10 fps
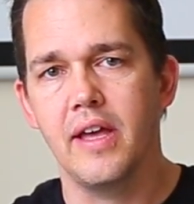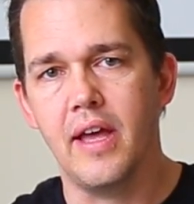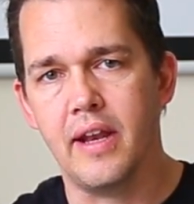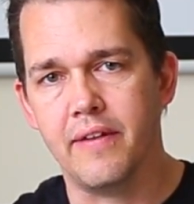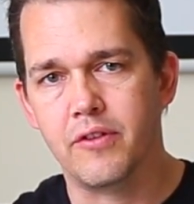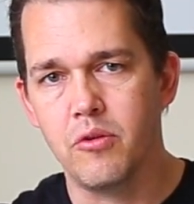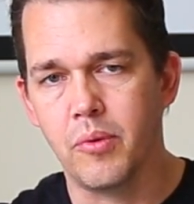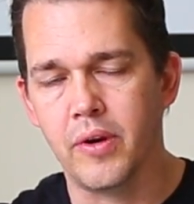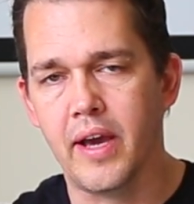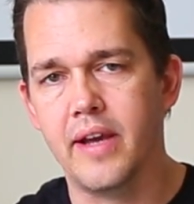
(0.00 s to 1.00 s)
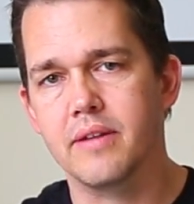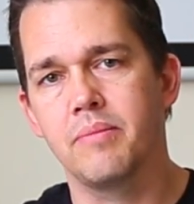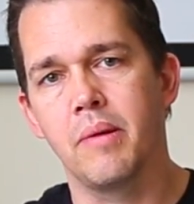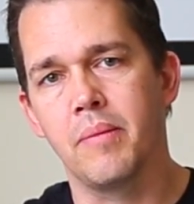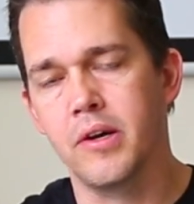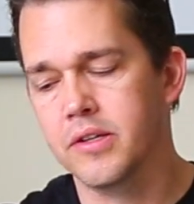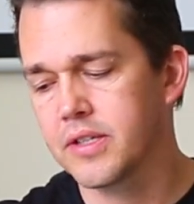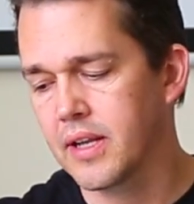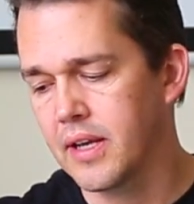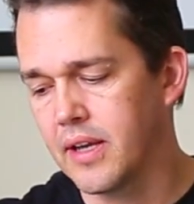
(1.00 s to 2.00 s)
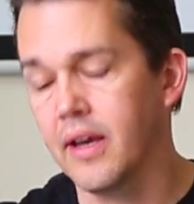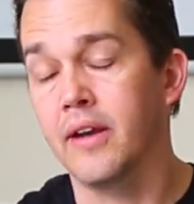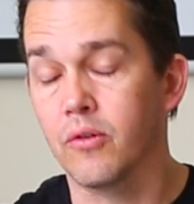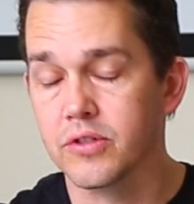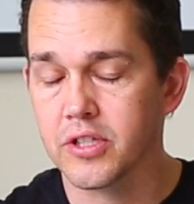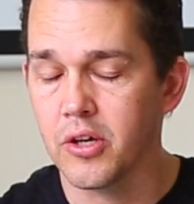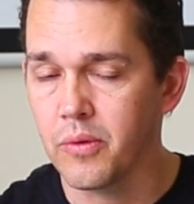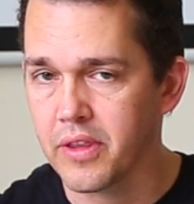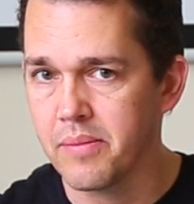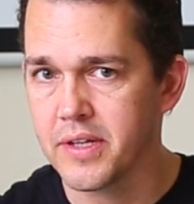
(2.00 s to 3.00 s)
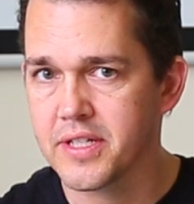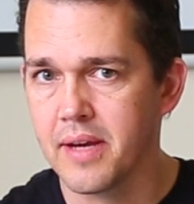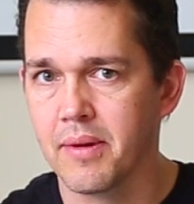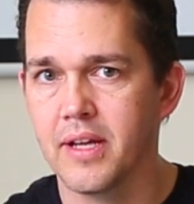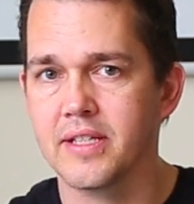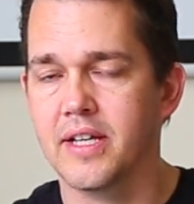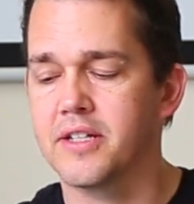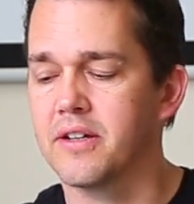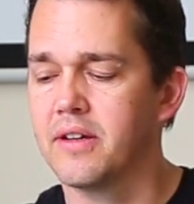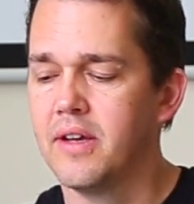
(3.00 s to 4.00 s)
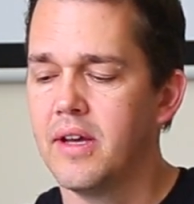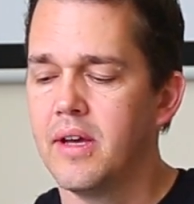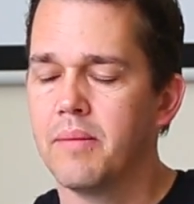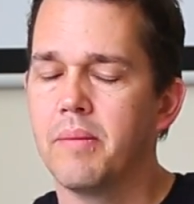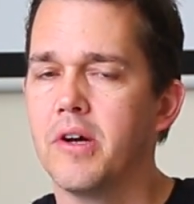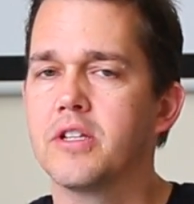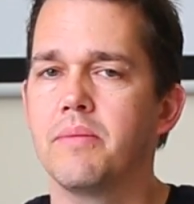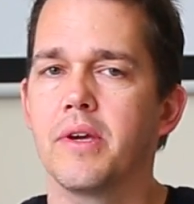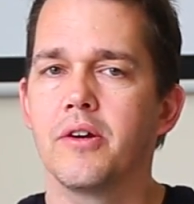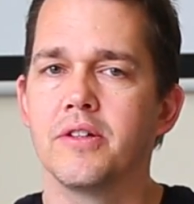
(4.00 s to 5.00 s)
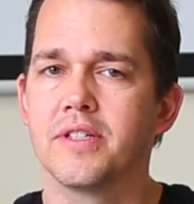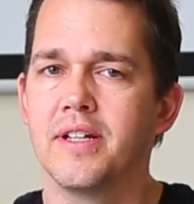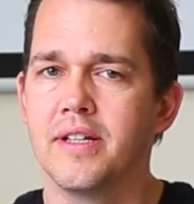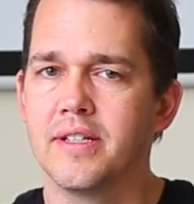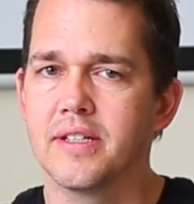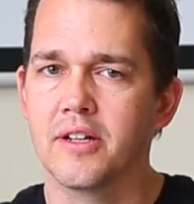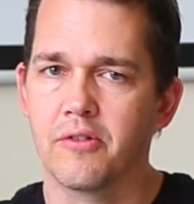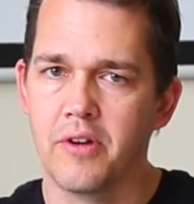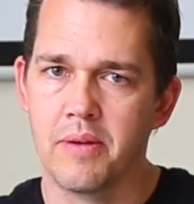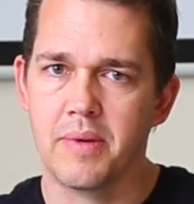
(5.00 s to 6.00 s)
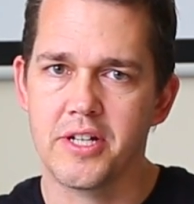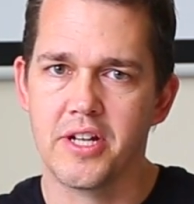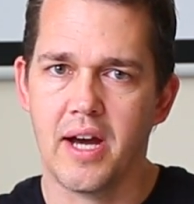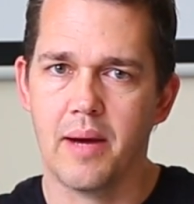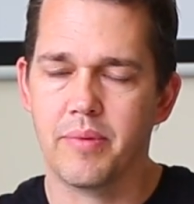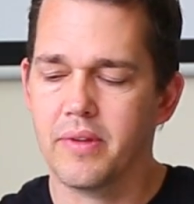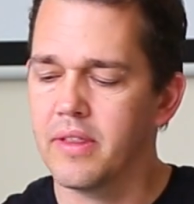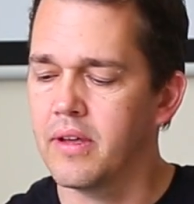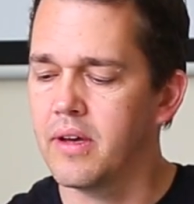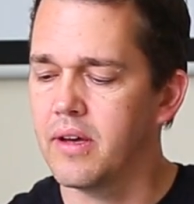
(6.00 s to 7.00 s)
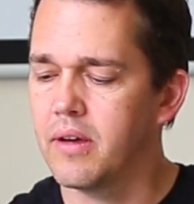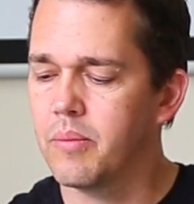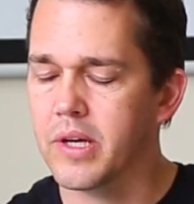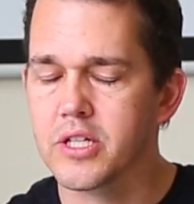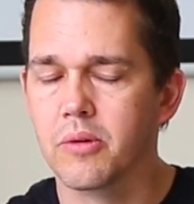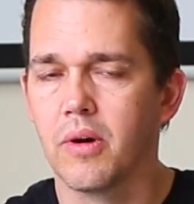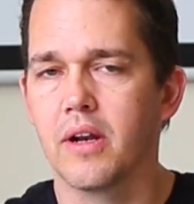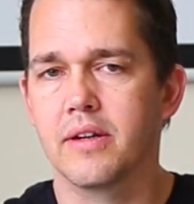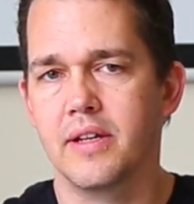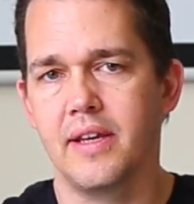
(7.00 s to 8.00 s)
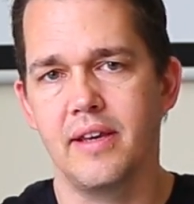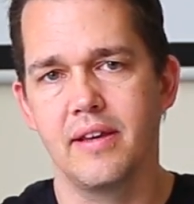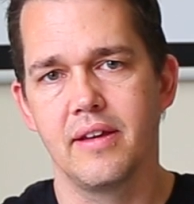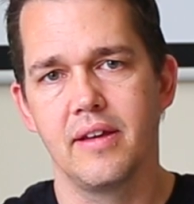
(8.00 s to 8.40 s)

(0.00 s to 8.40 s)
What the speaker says: at f2.8, but mostly, and also with image stabilization, but mostly because it is incredibly sharp. The picture quality